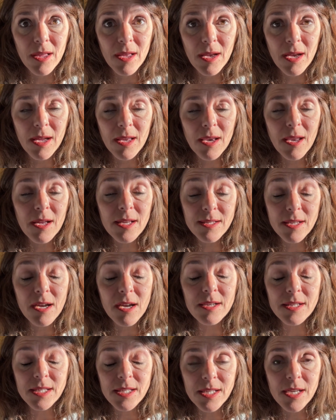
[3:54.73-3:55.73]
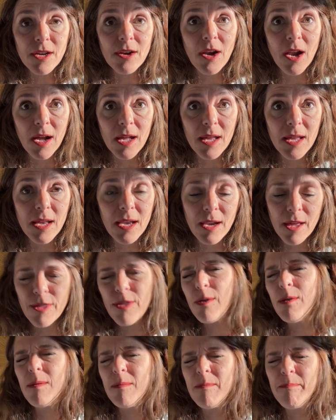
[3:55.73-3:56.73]
And I started to cry and I
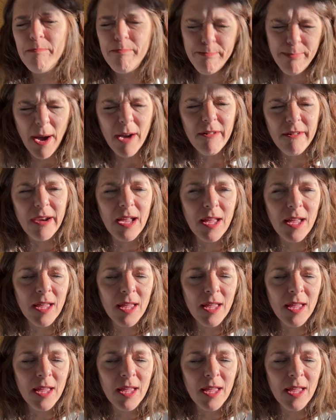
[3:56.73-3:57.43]
thought, bugger it.